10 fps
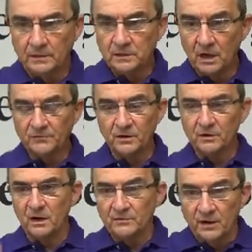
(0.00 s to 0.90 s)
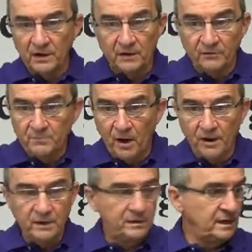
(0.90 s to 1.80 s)
There,
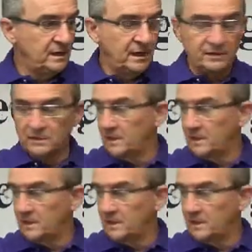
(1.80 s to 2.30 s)
everybody that,